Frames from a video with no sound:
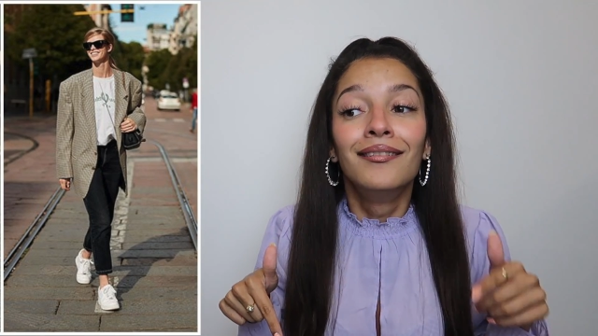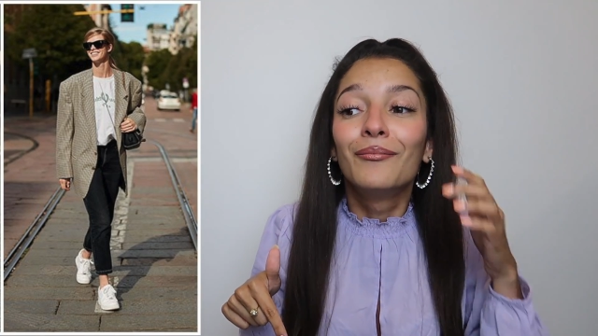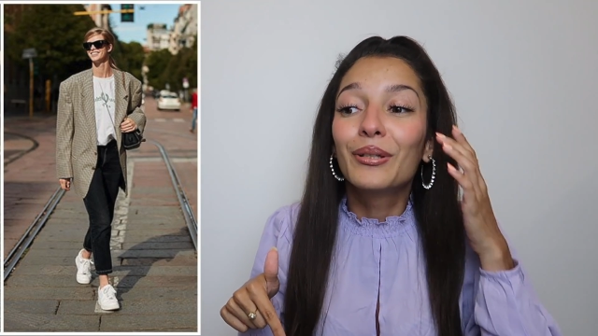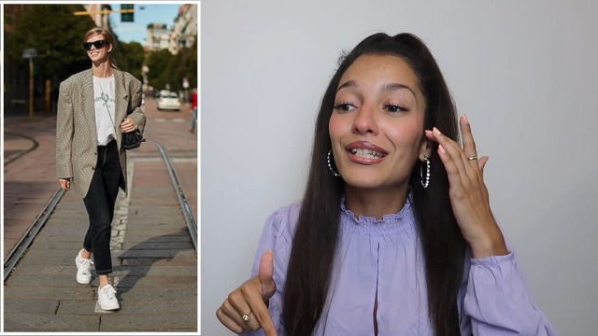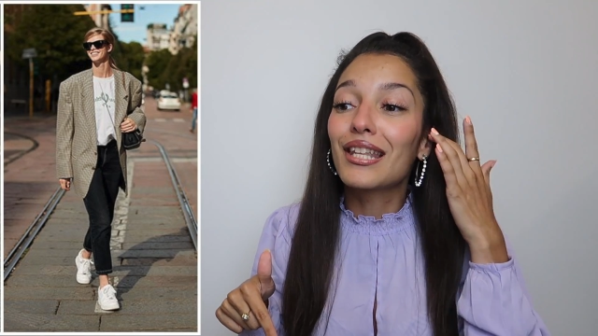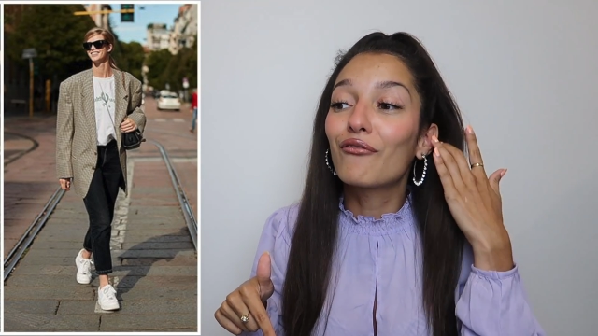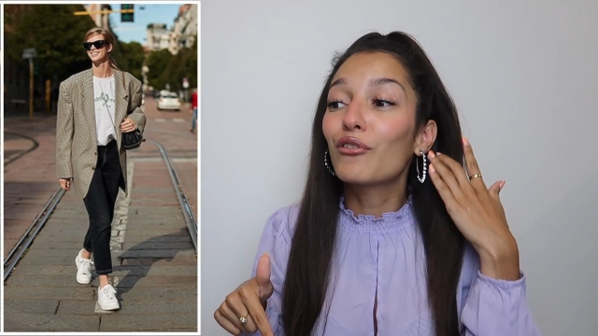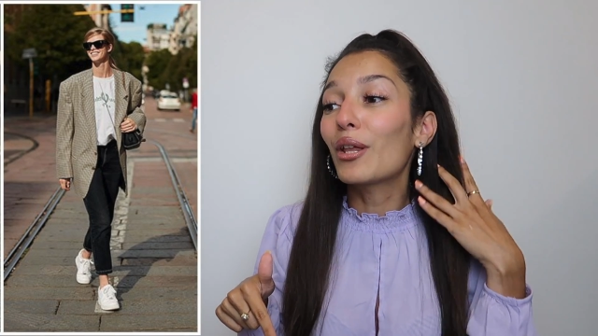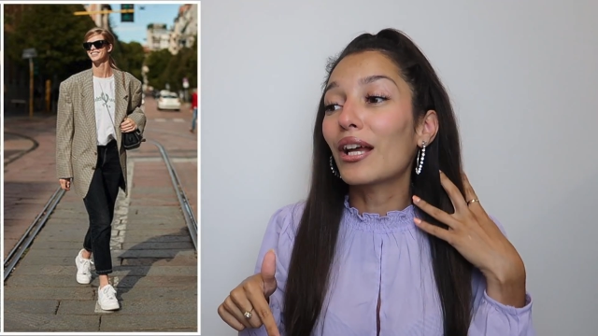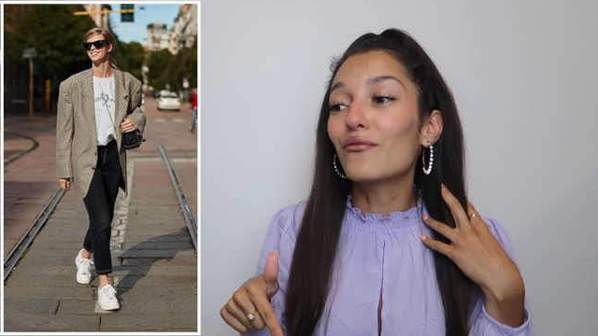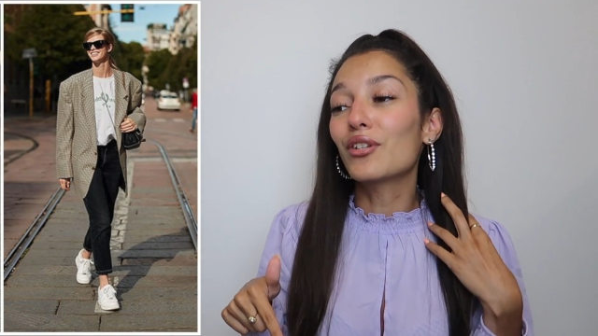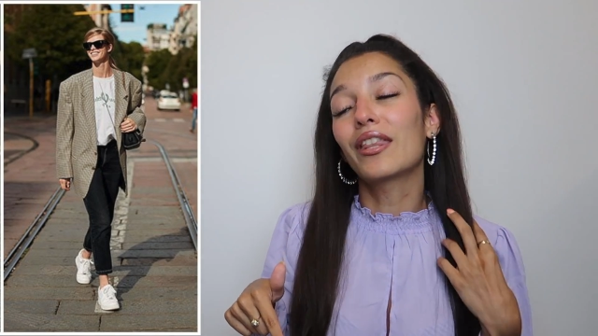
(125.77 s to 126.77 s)
Because I feel
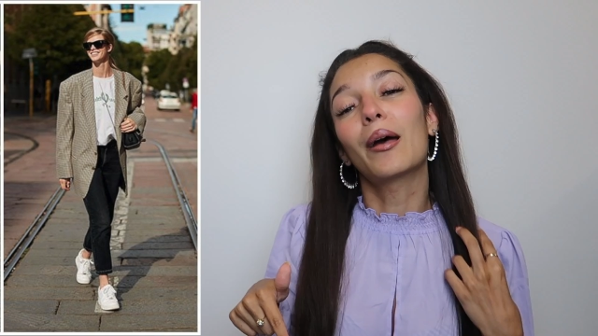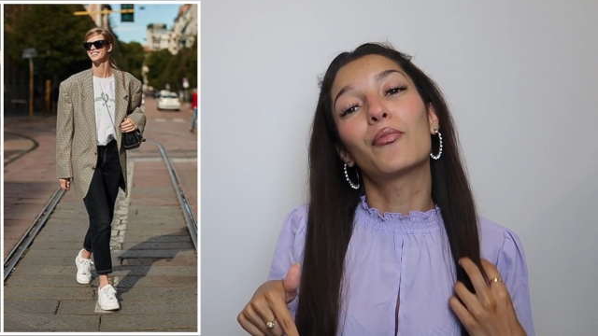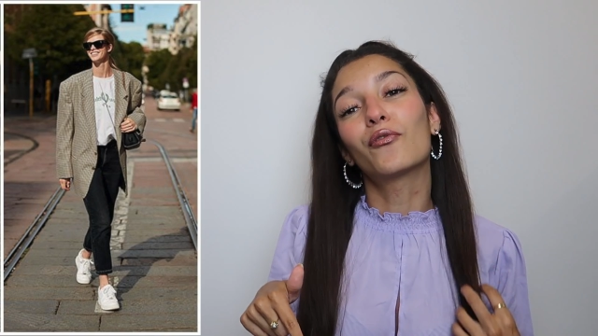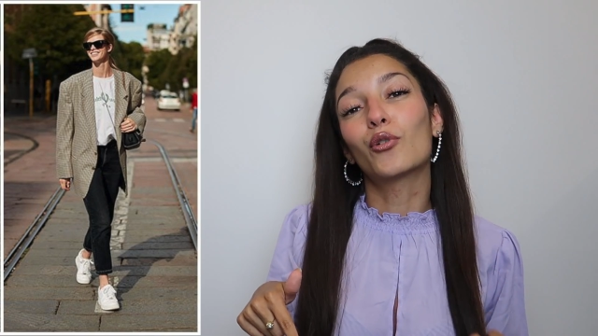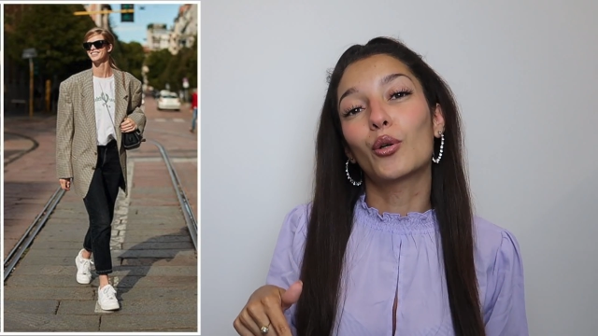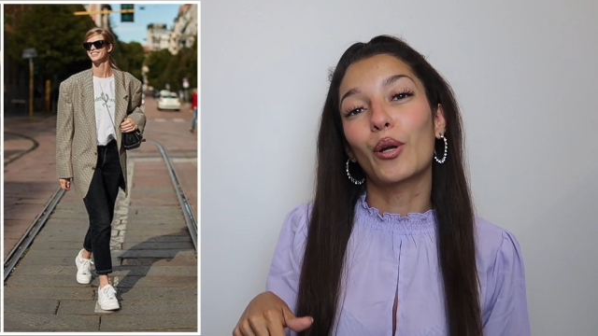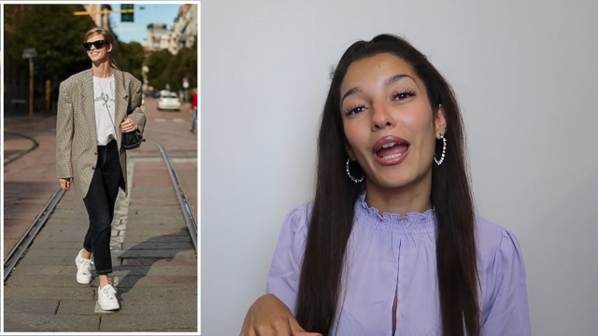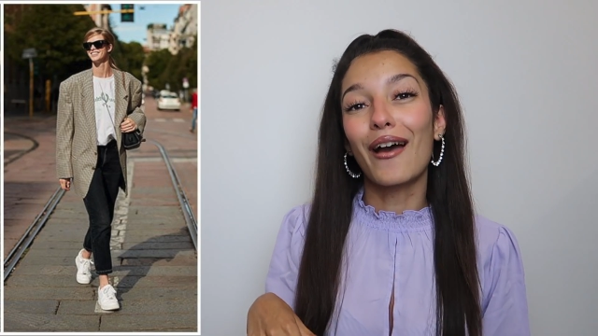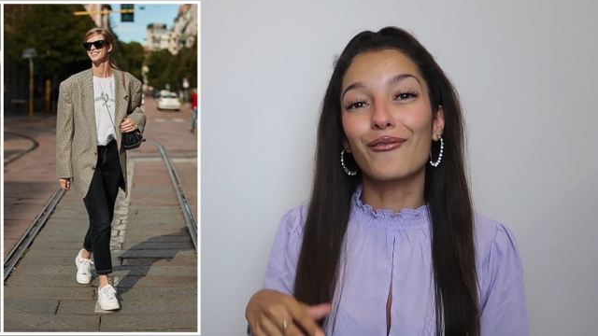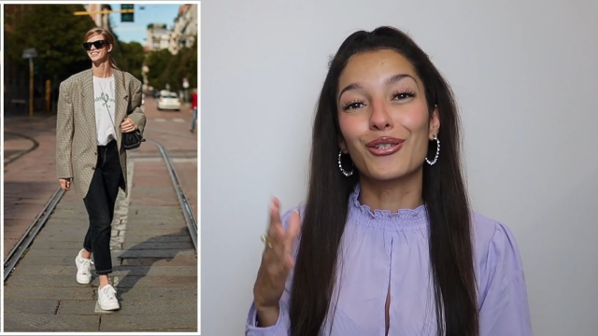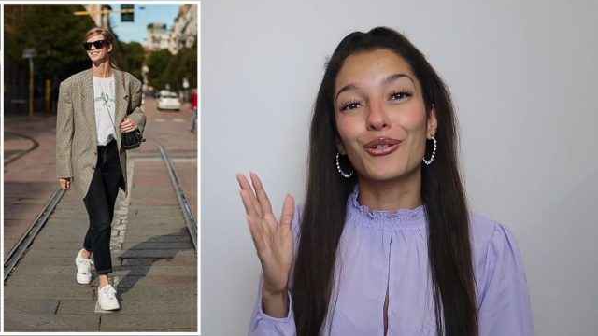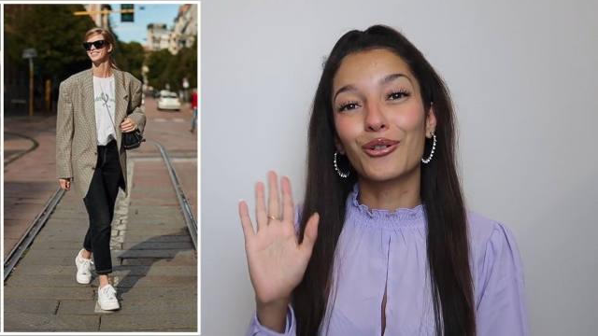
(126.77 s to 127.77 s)
like I've done that before. We
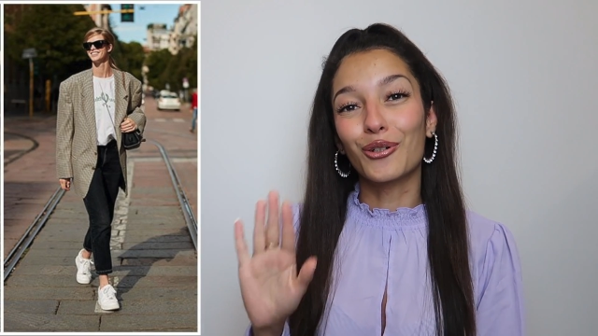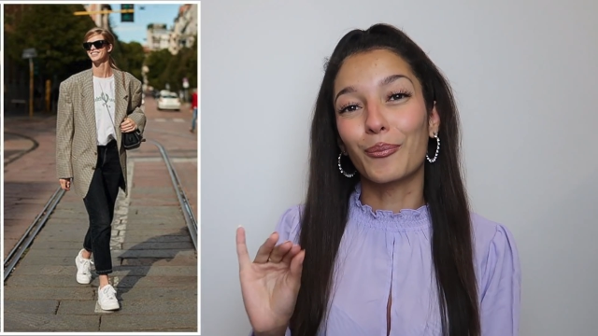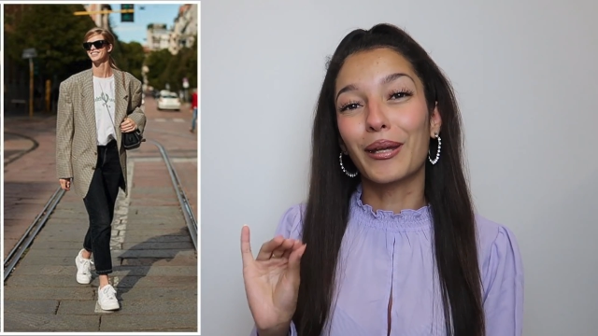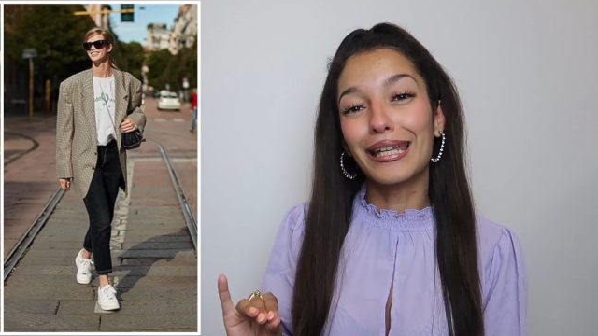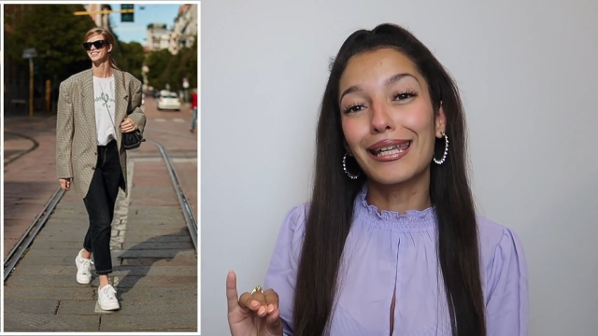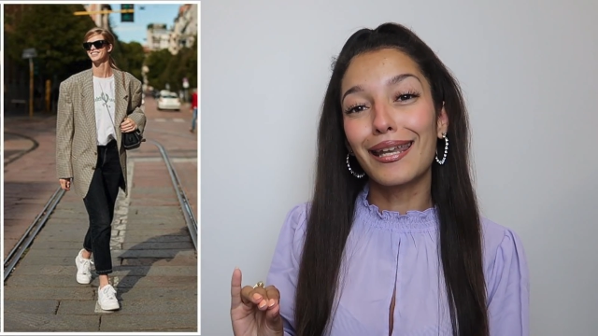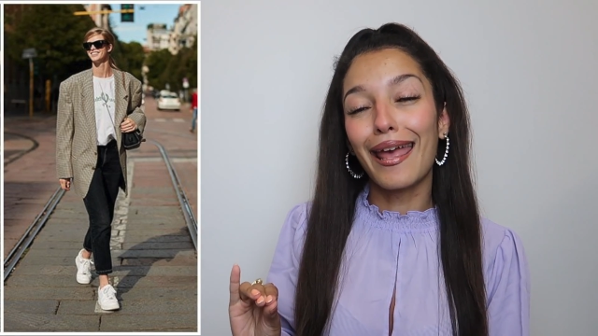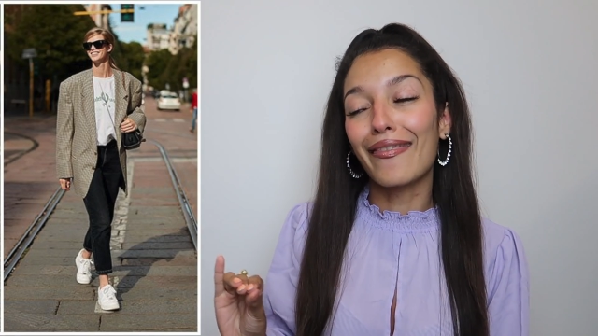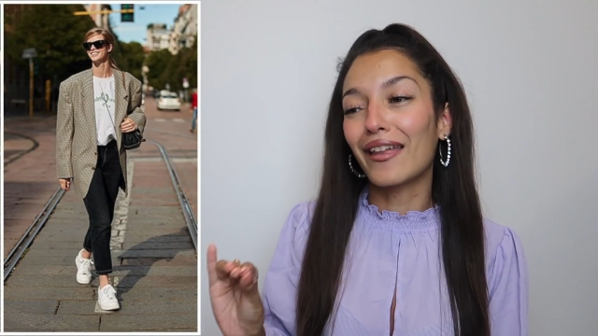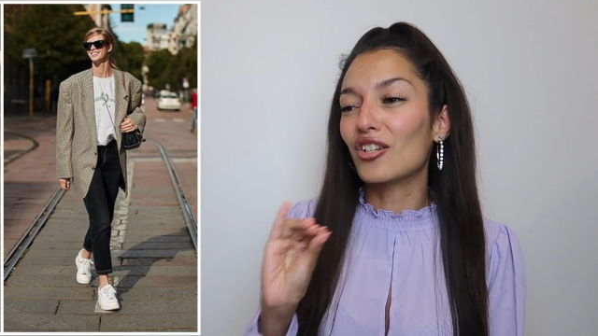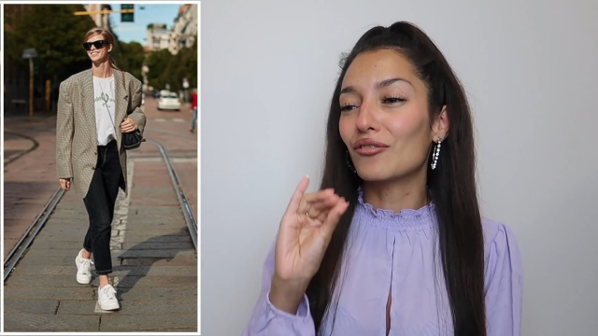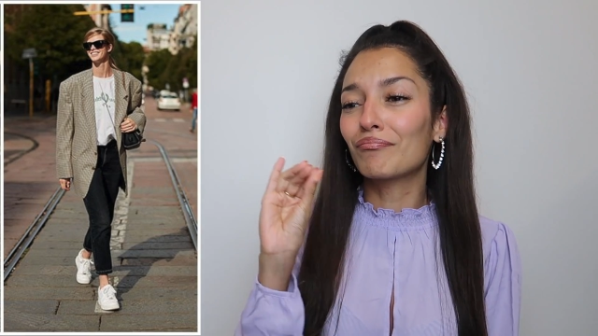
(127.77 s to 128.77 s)
have a certain opinion and
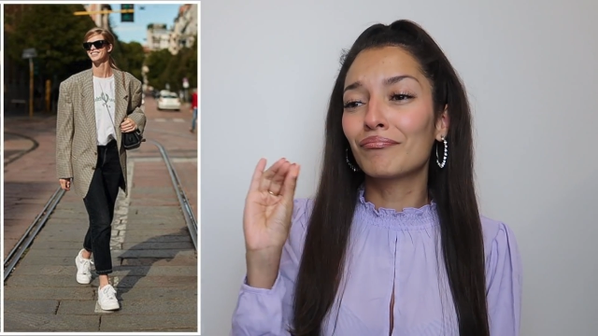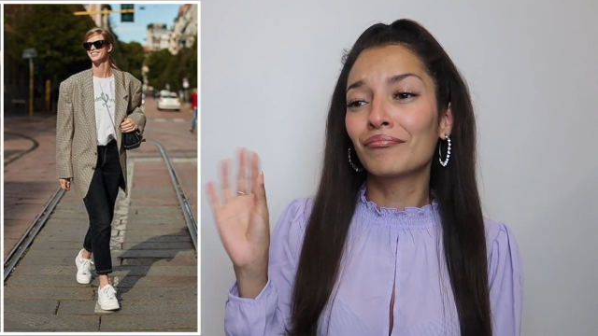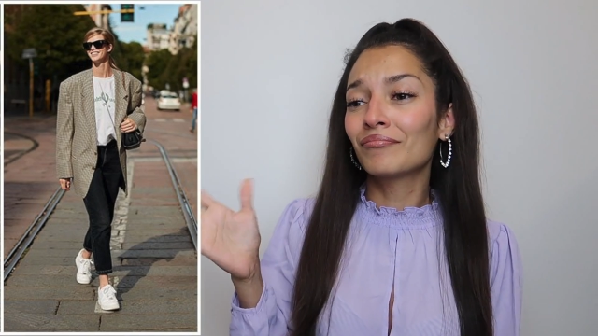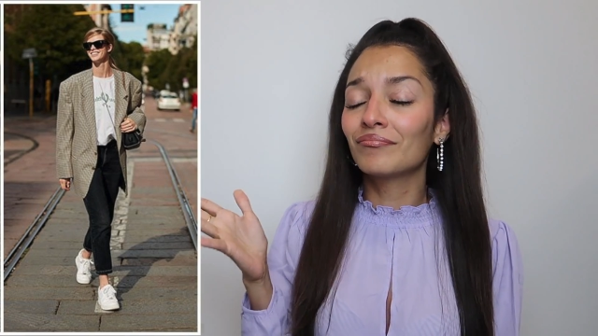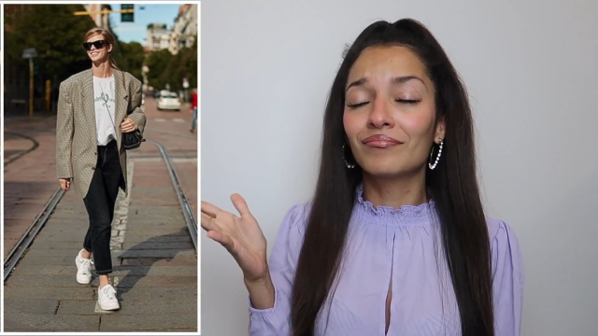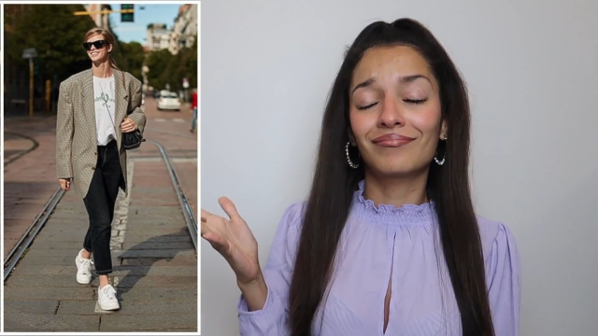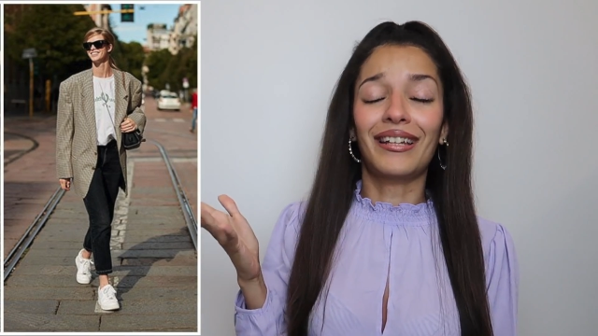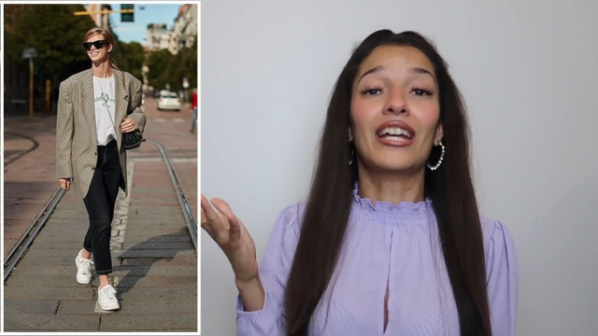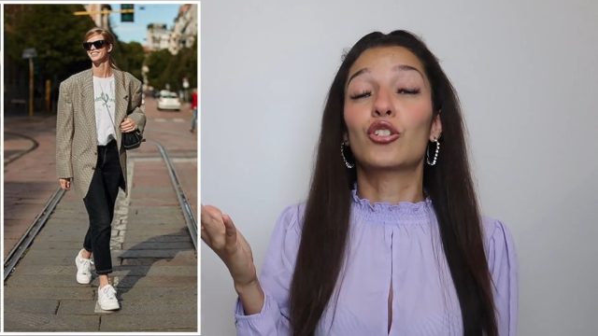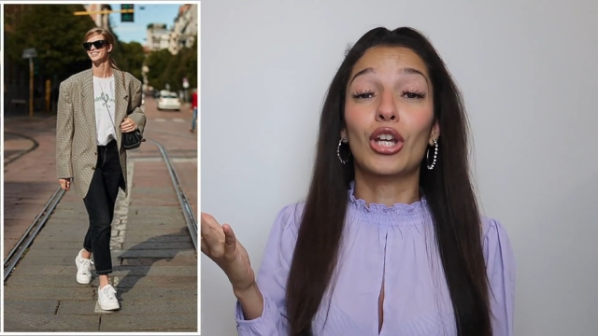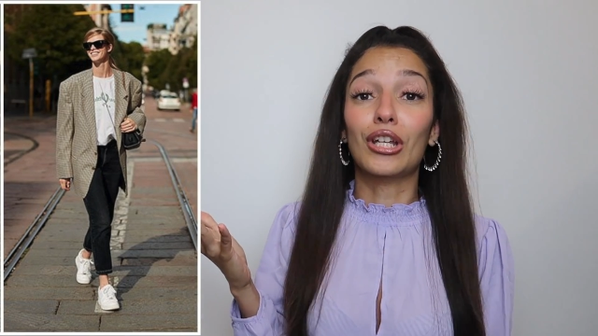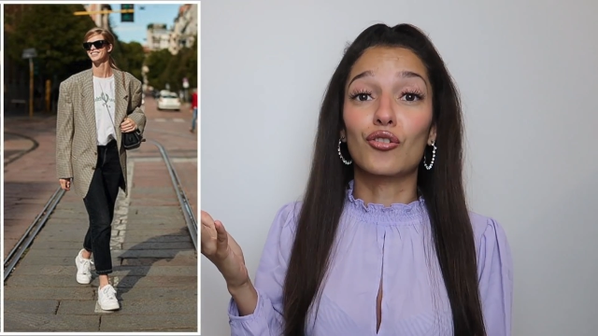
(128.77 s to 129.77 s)
then
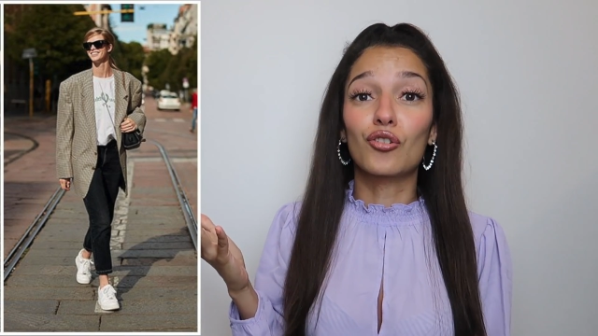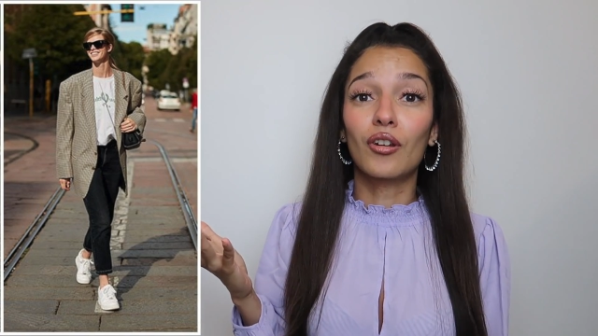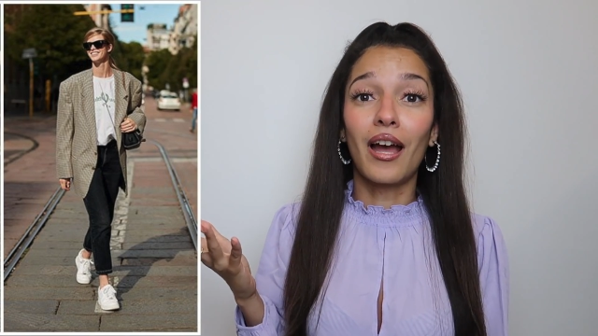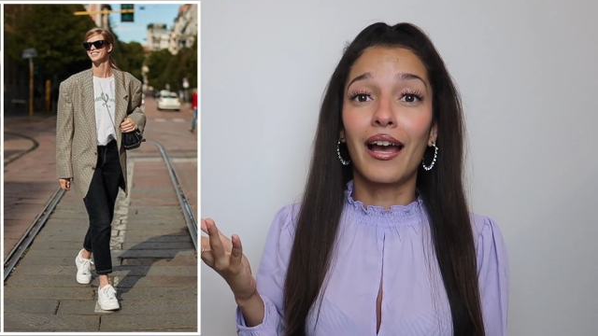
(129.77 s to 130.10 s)
I change.